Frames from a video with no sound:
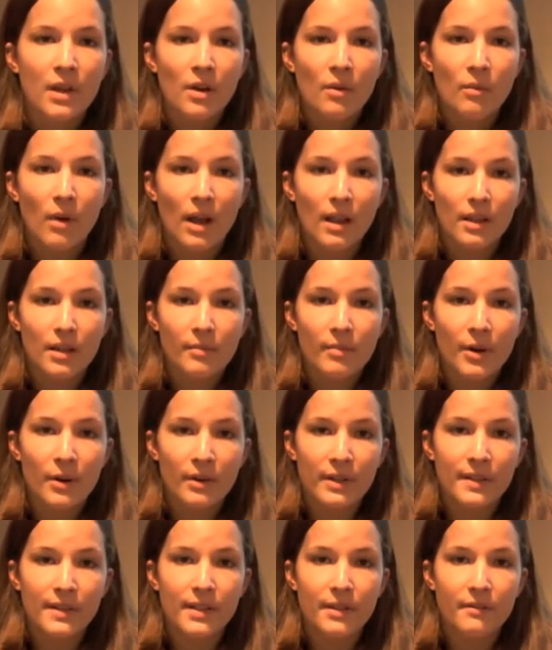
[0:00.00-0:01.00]
while
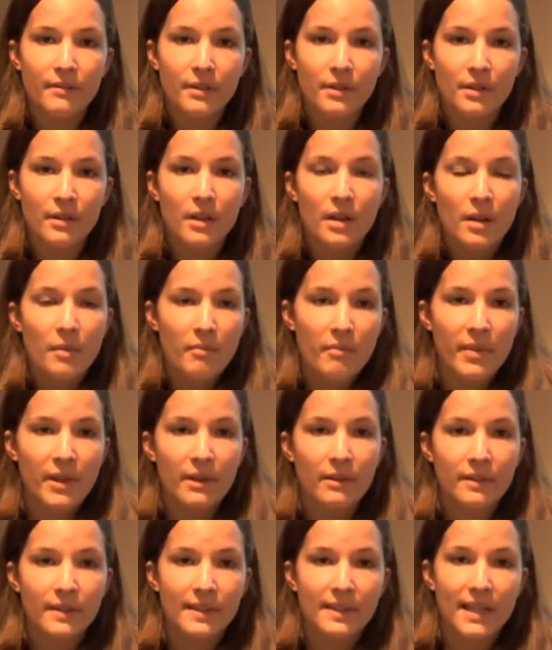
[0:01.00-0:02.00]
opponents of the
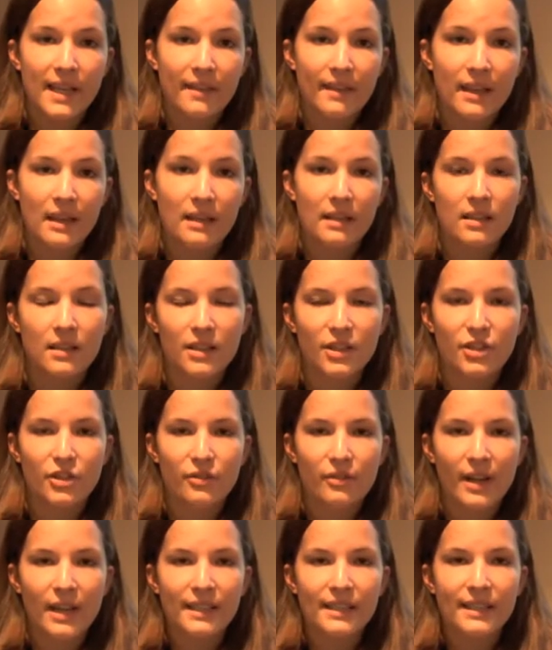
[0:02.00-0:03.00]
bill state that it is a
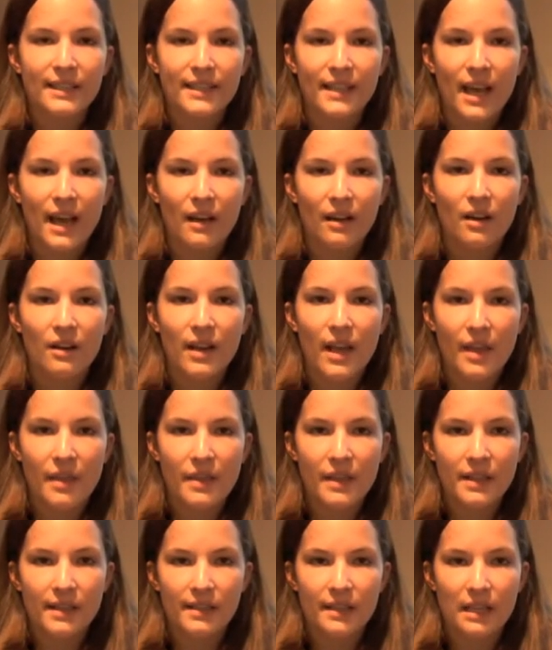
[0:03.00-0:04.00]
direct attack on
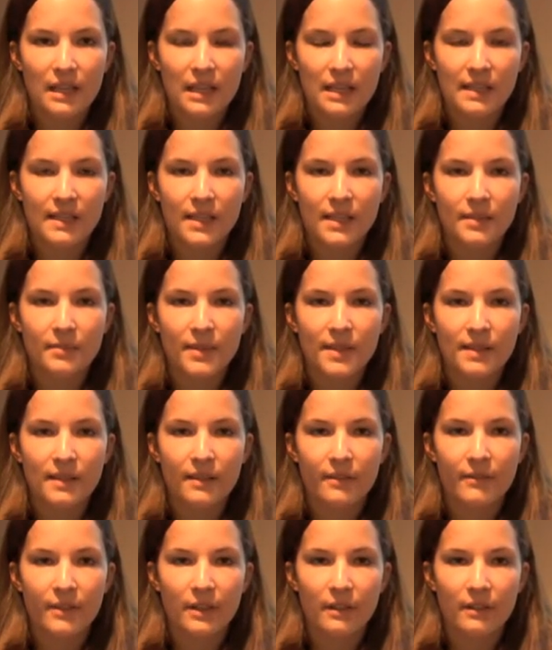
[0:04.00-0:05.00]
ethnic studies and
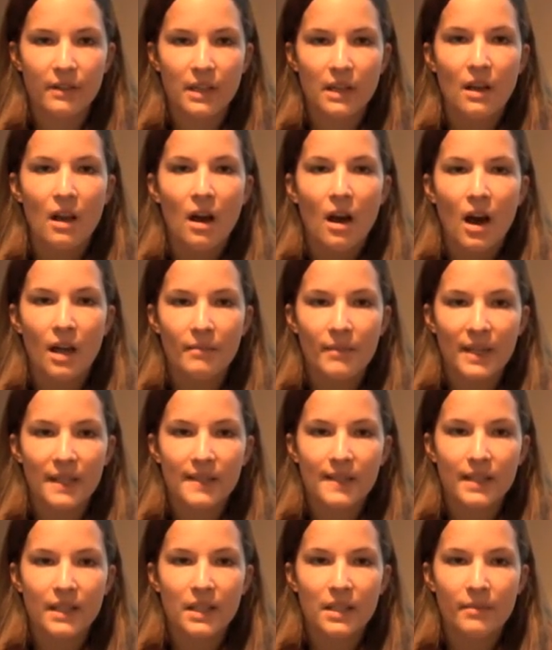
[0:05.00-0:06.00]
specifically on
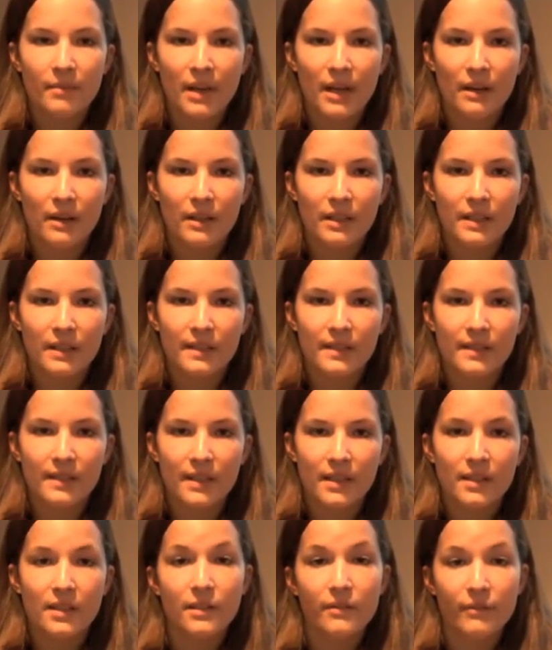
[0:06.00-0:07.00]
Mexican Americans
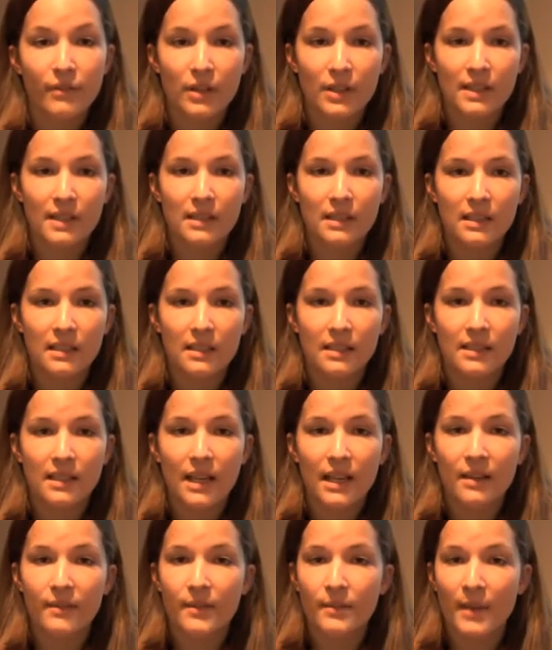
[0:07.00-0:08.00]
since, for instance,
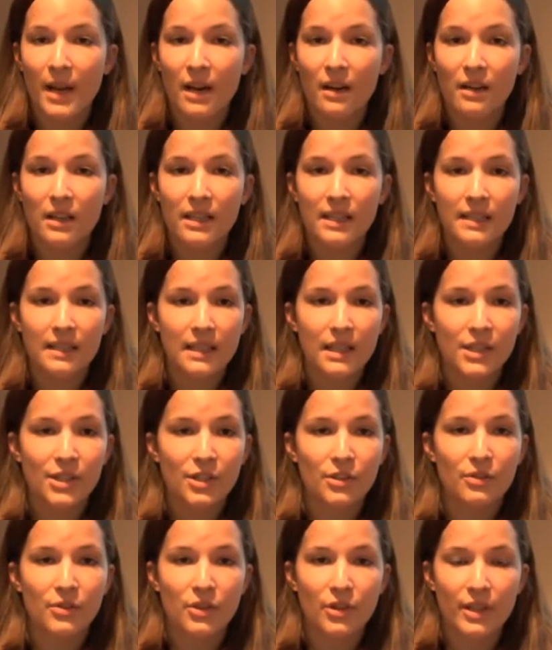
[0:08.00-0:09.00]
Native Americans and
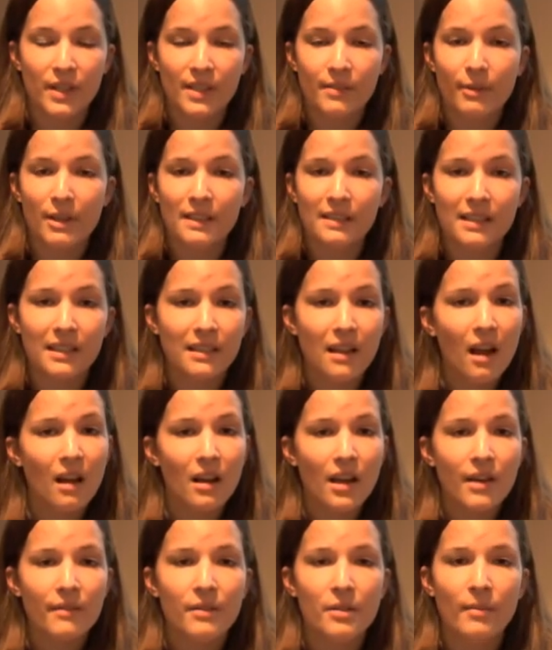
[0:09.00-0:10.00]
Jews are expressly
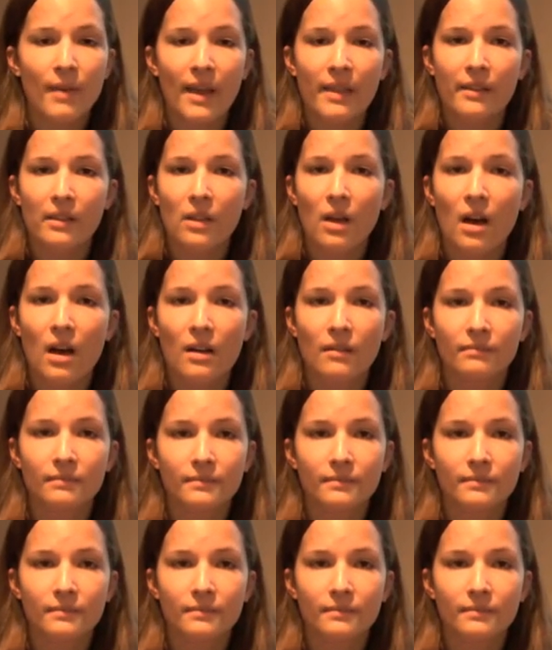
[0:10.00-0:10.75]
not covered by the law.